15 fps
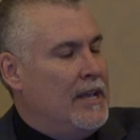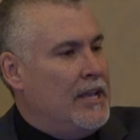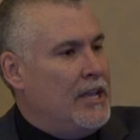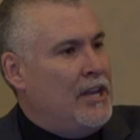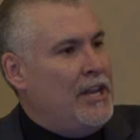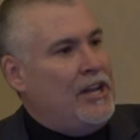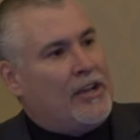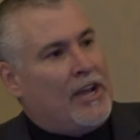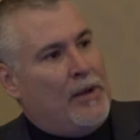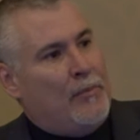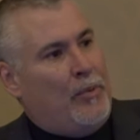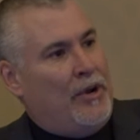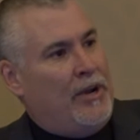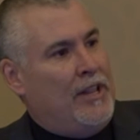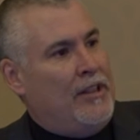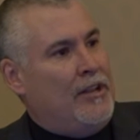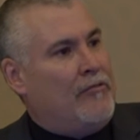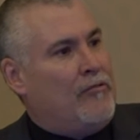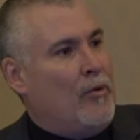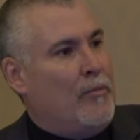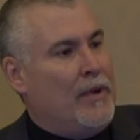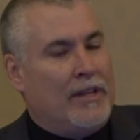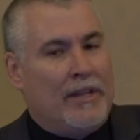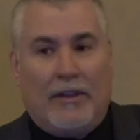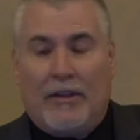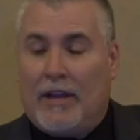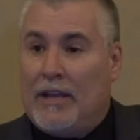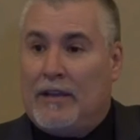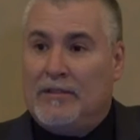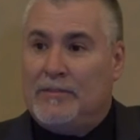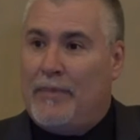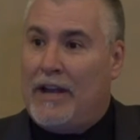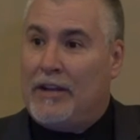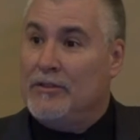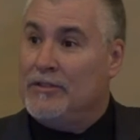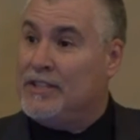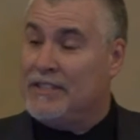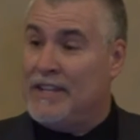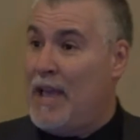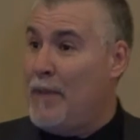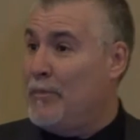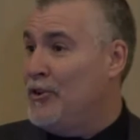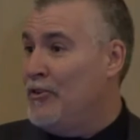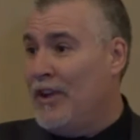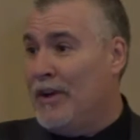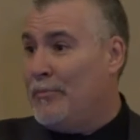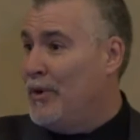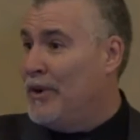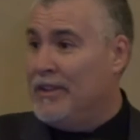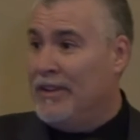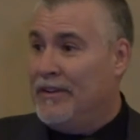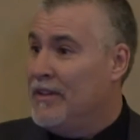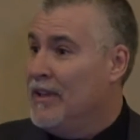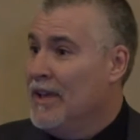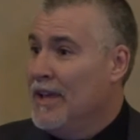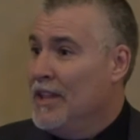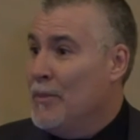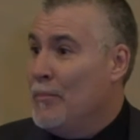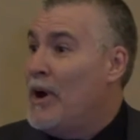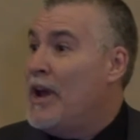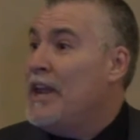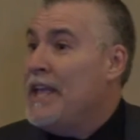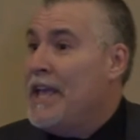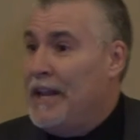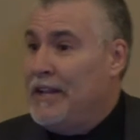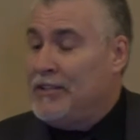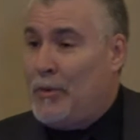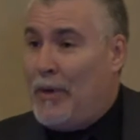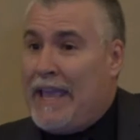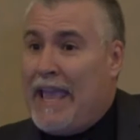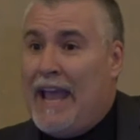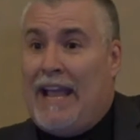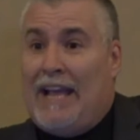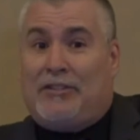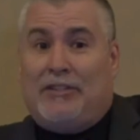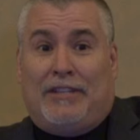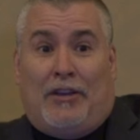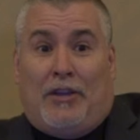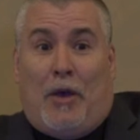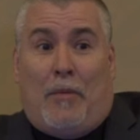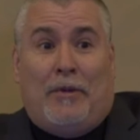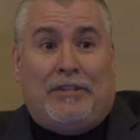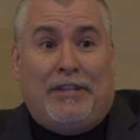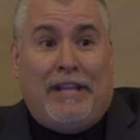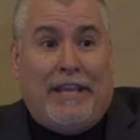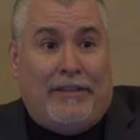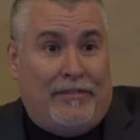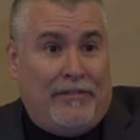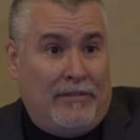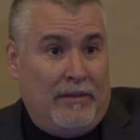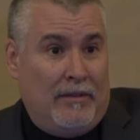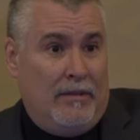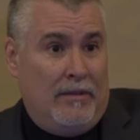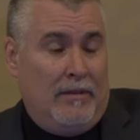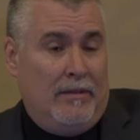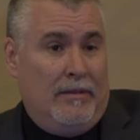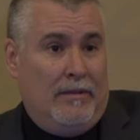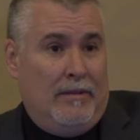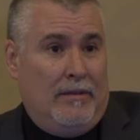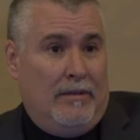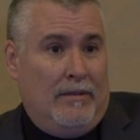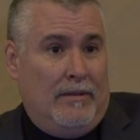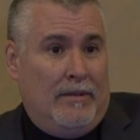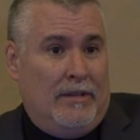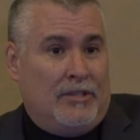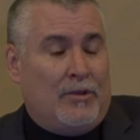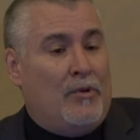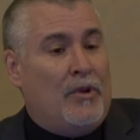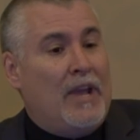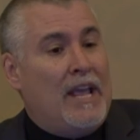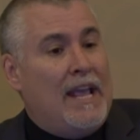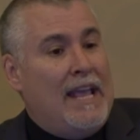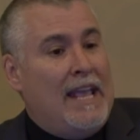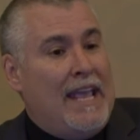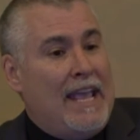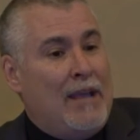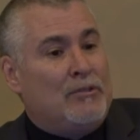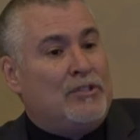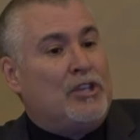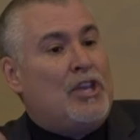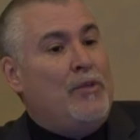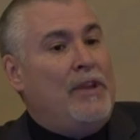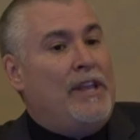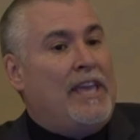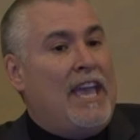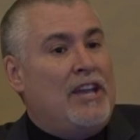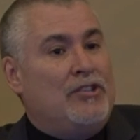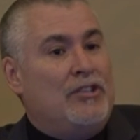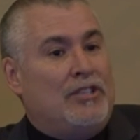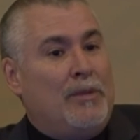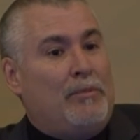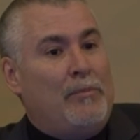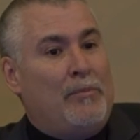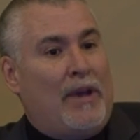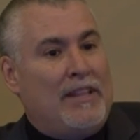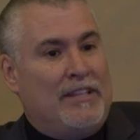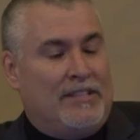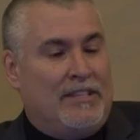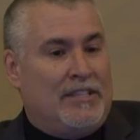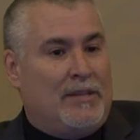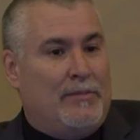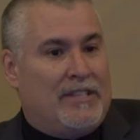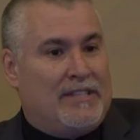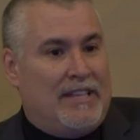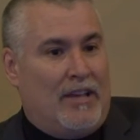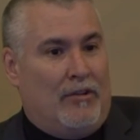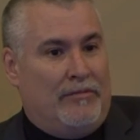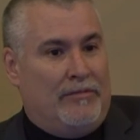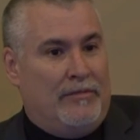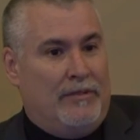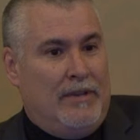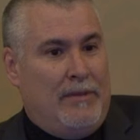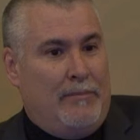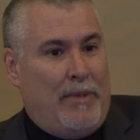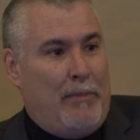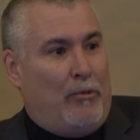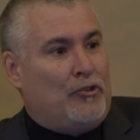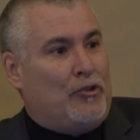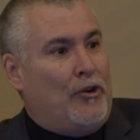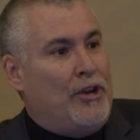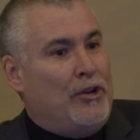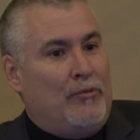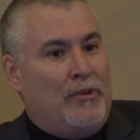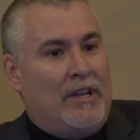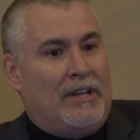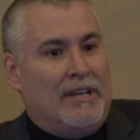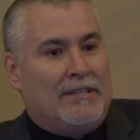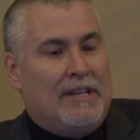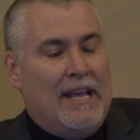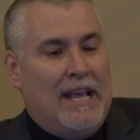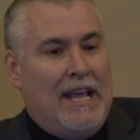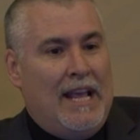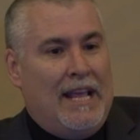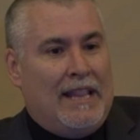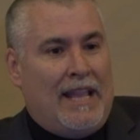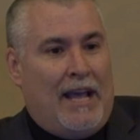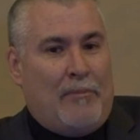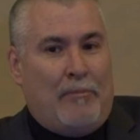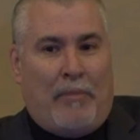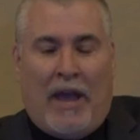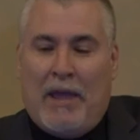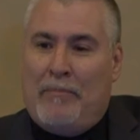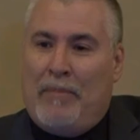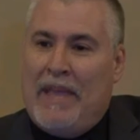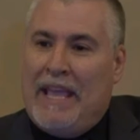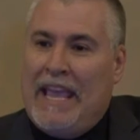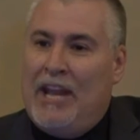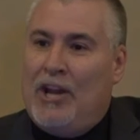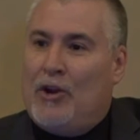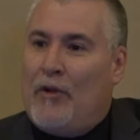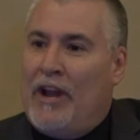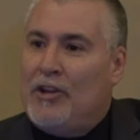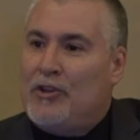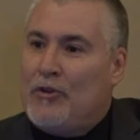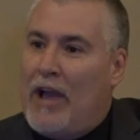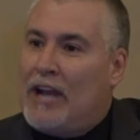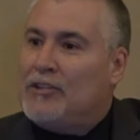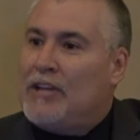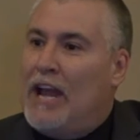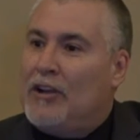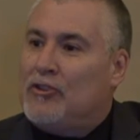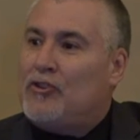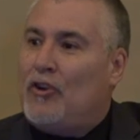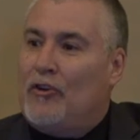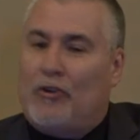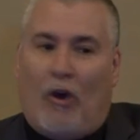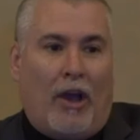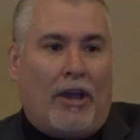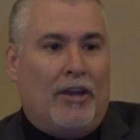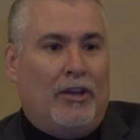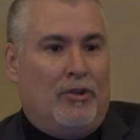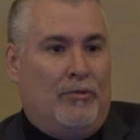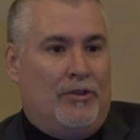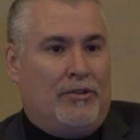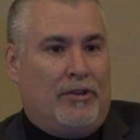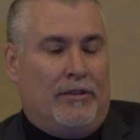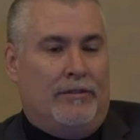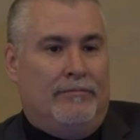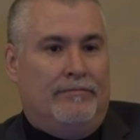You need to kind of put it in there for me. And the other guy comes back to you and says, yeah, but you're not putting the money in, so I can't actually tell you how much it is. So it was a communication simply by the system itself. People starting to realize that by being integrated, you actually had to start talking to each other.